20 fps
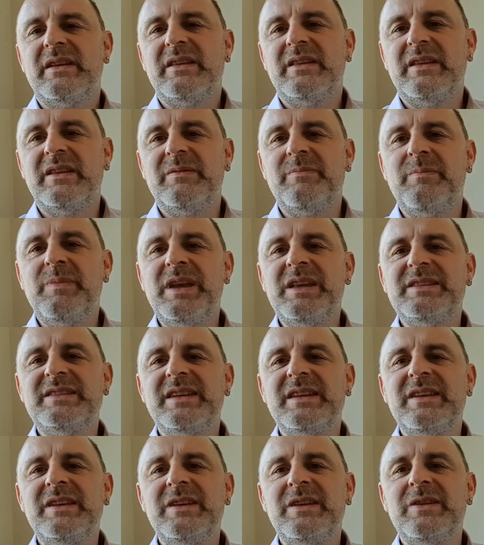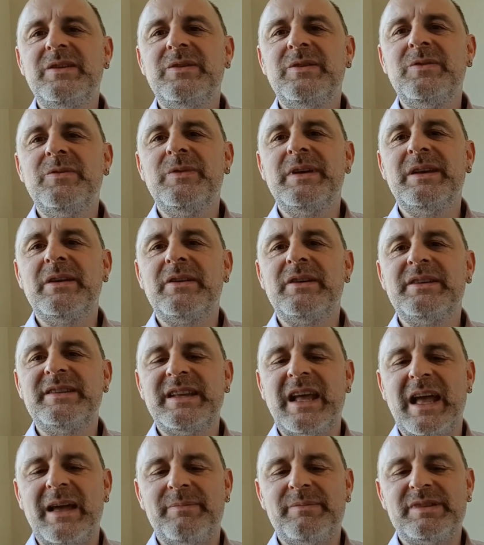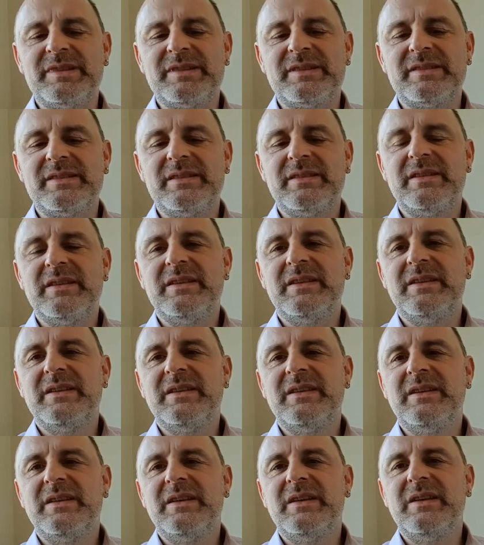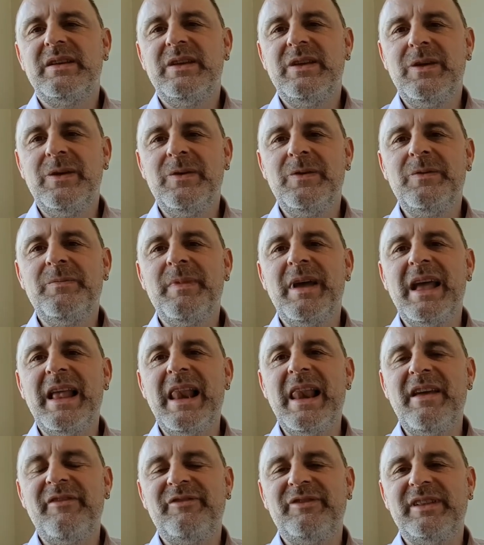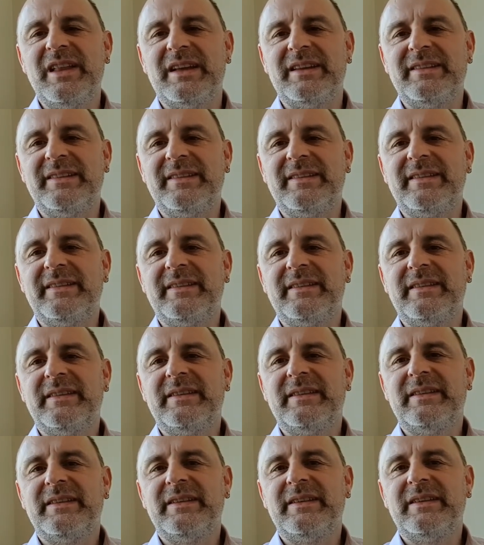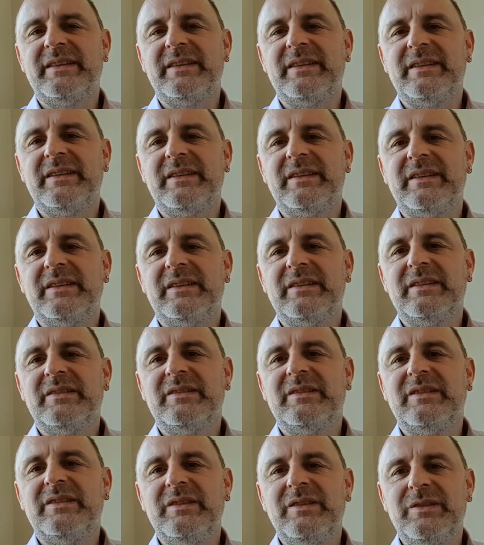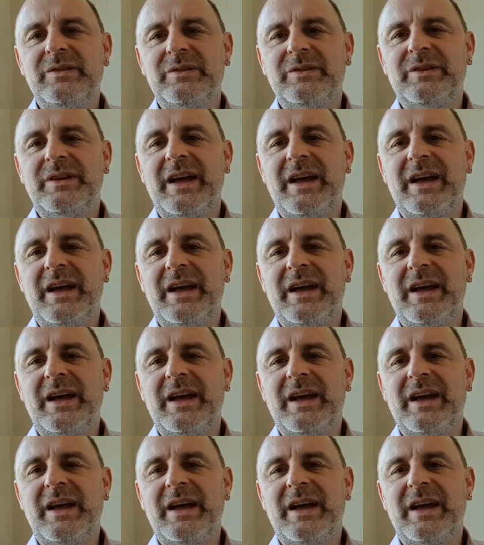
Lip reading: that meeting you in our depths, you may lift us to your